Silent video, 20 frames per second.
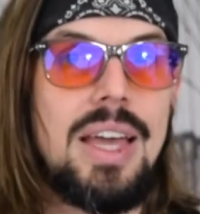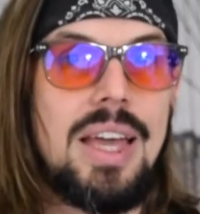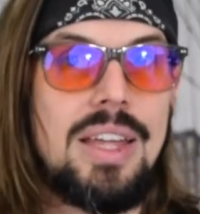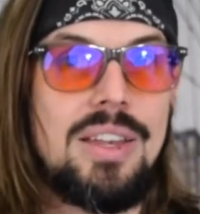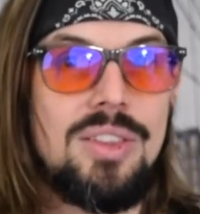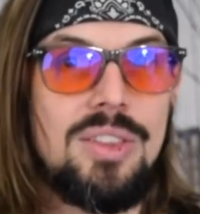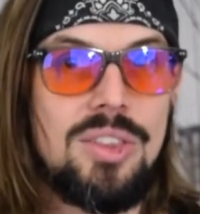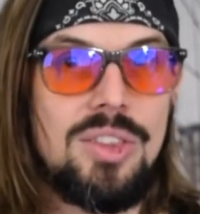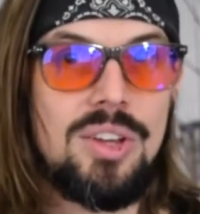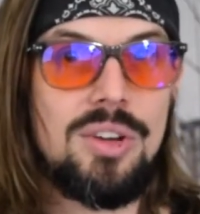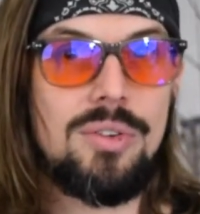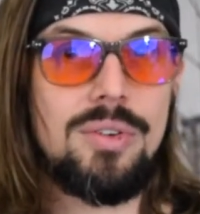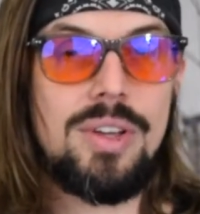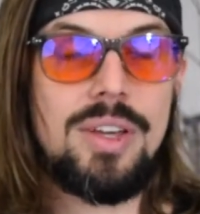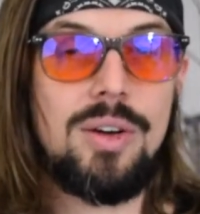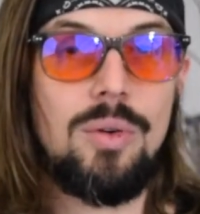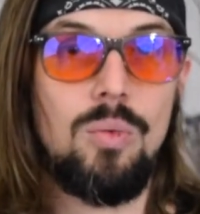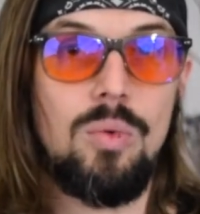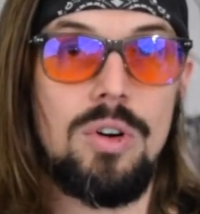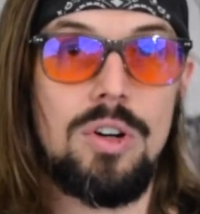In
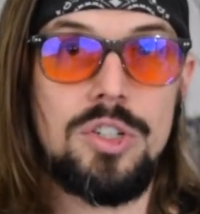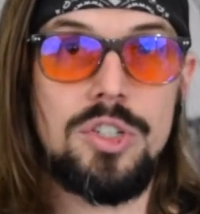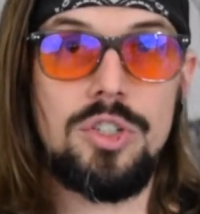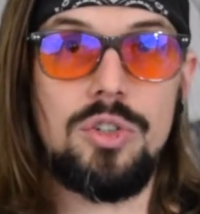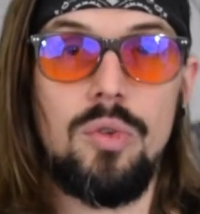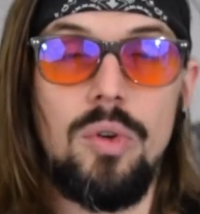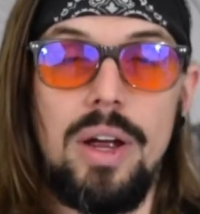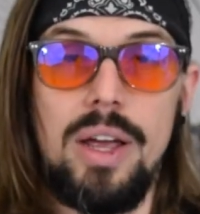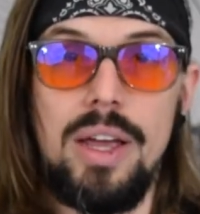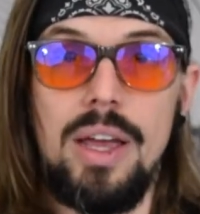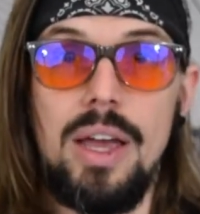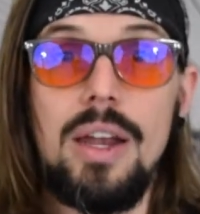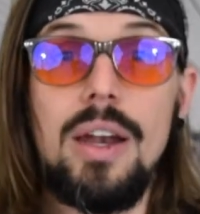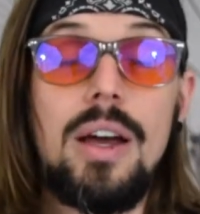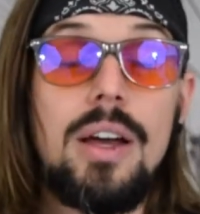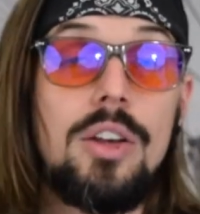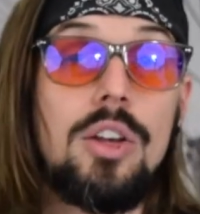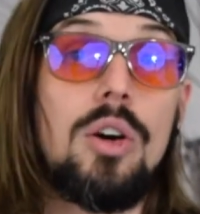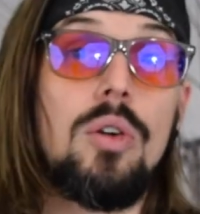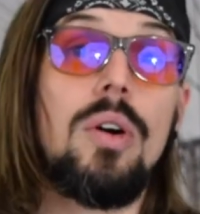theory, it works great. And
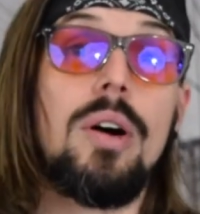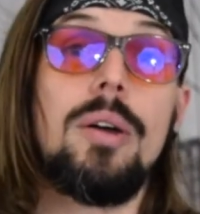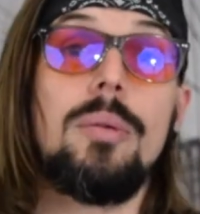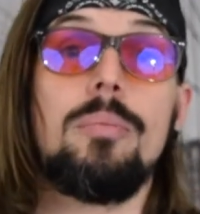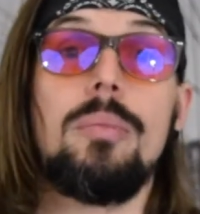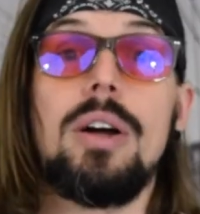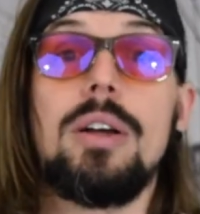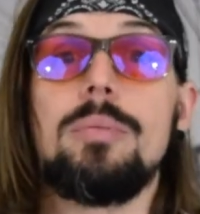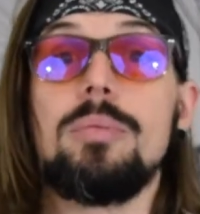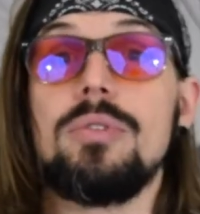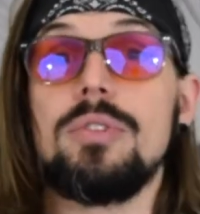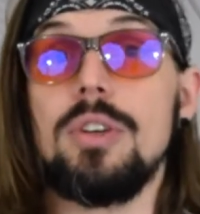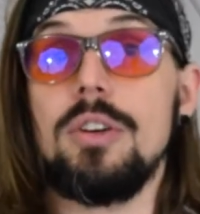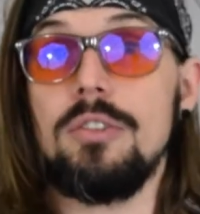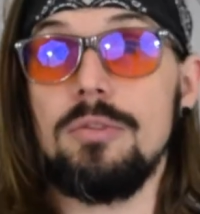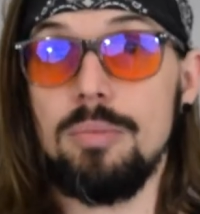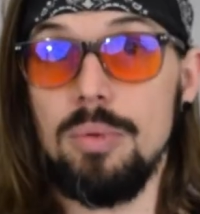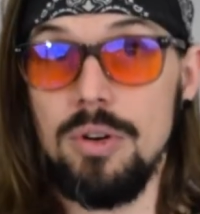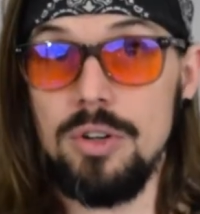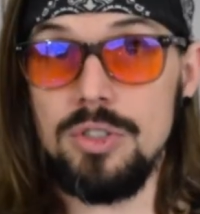I know I,
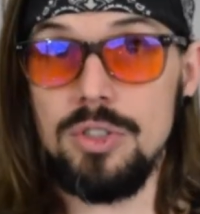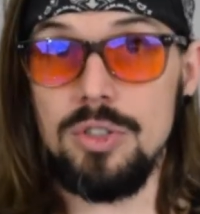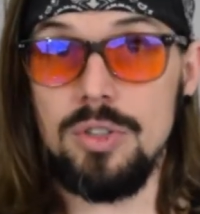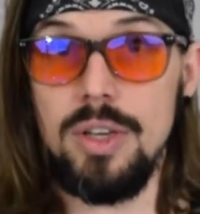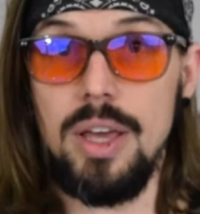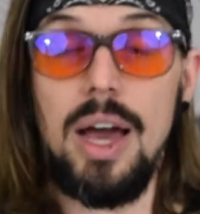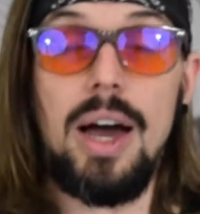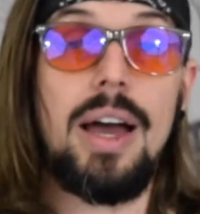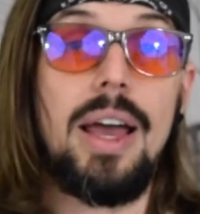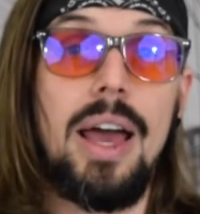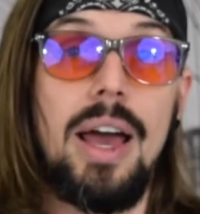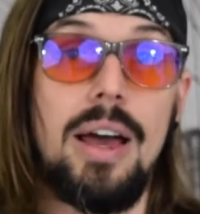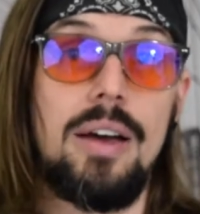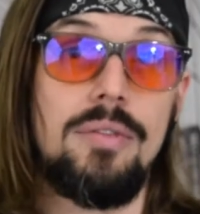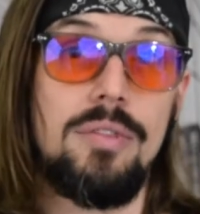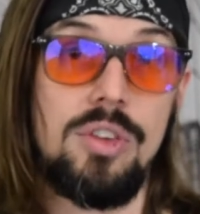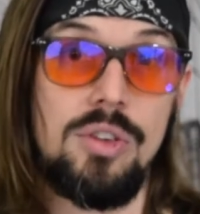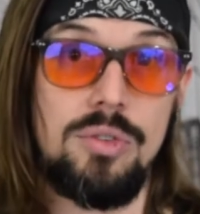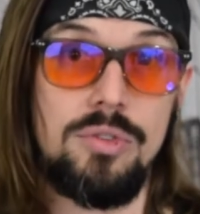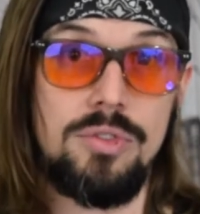myself personally, I
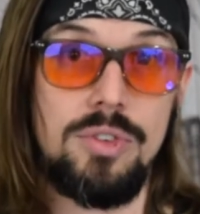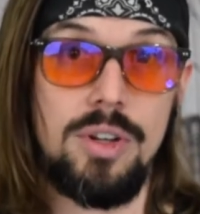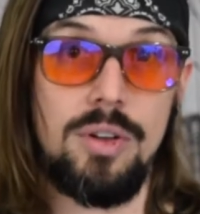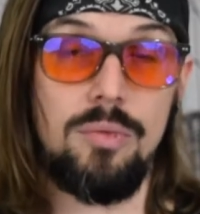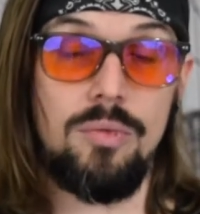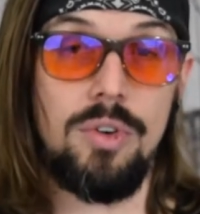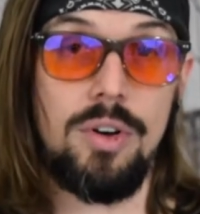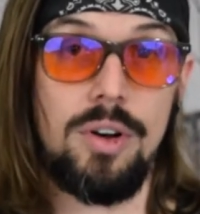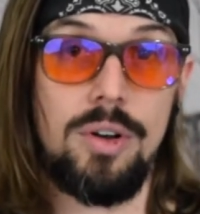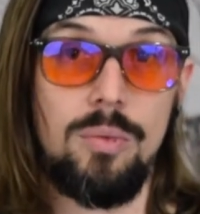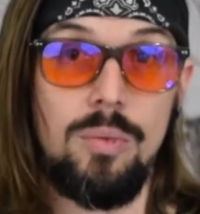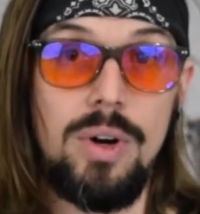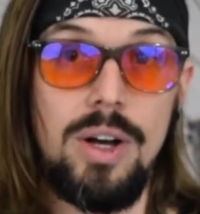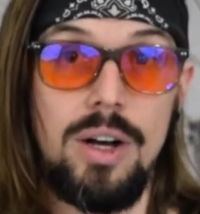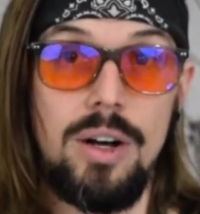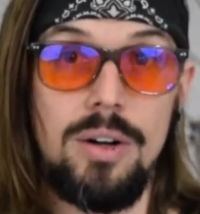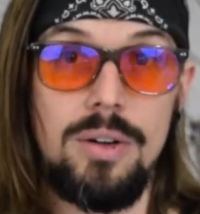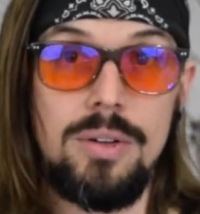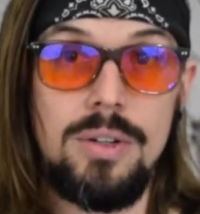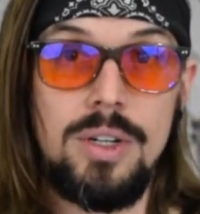have used it very
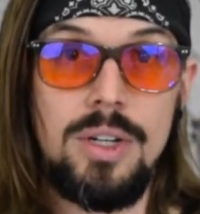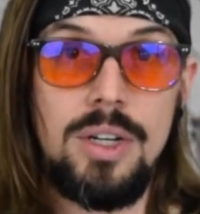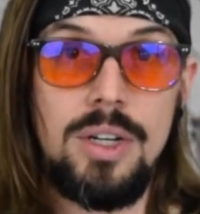well.